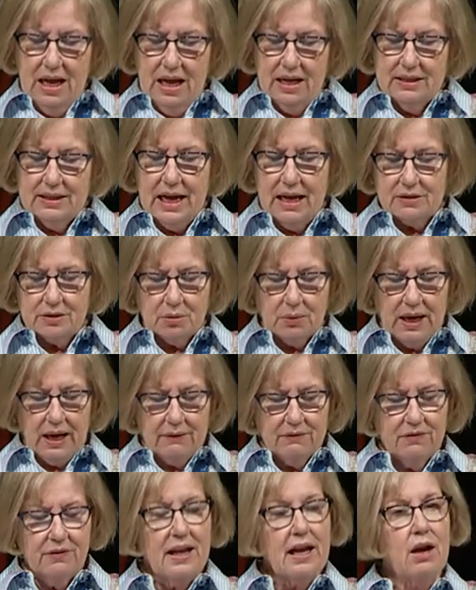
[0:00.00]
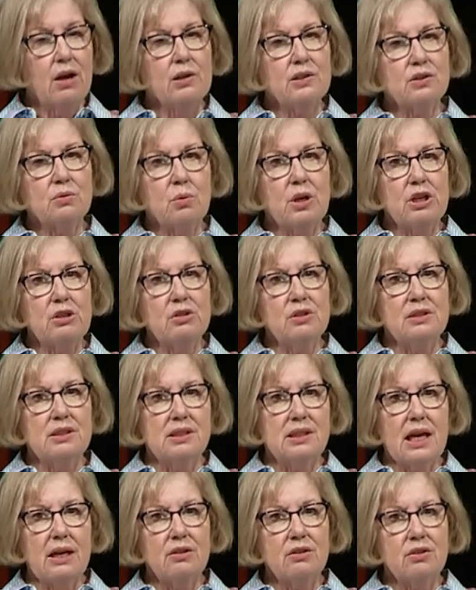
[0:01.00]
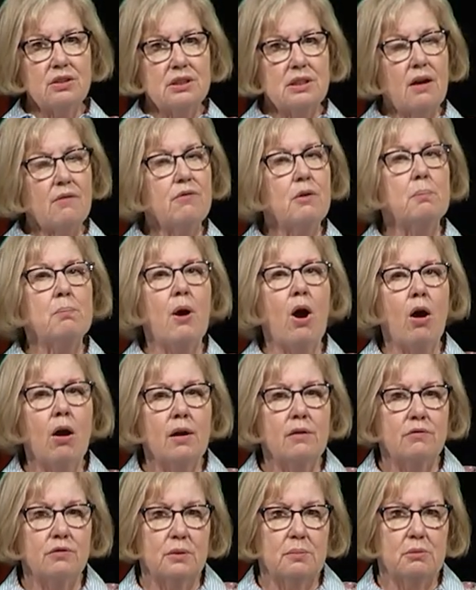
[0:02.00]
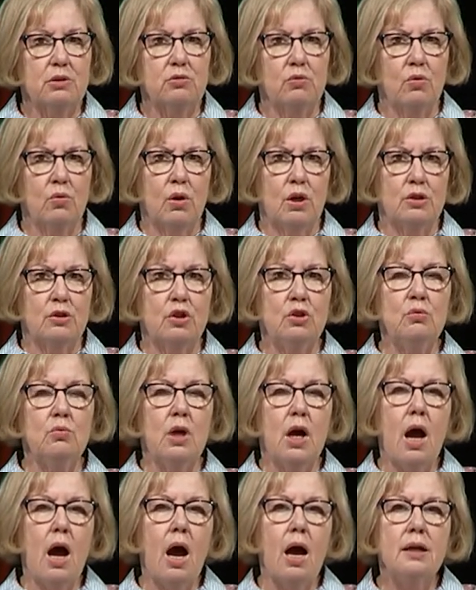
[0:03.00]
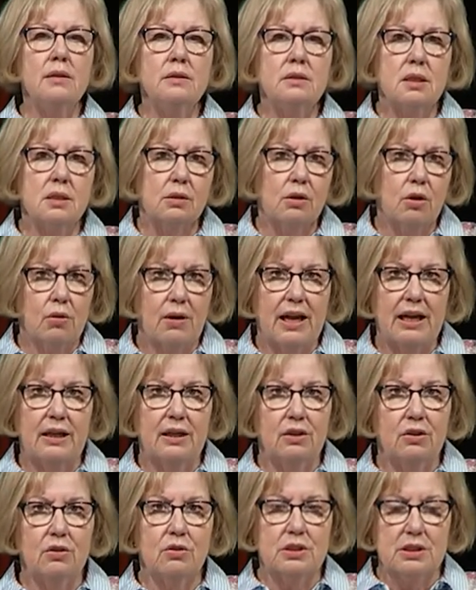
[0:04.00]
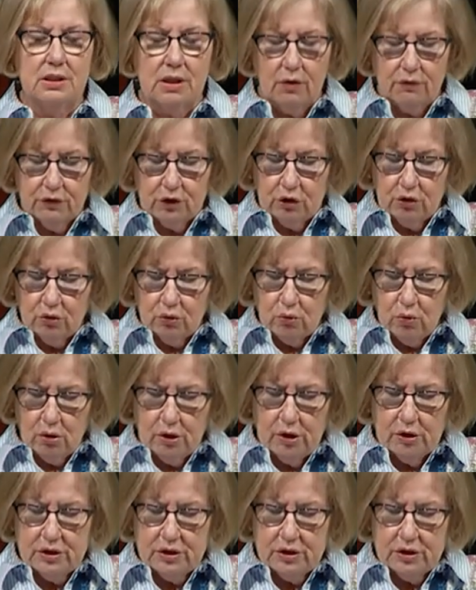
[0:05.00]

A Nazarite vow is where you set yourself apart from the Lord, you consecrate yourself to the Lord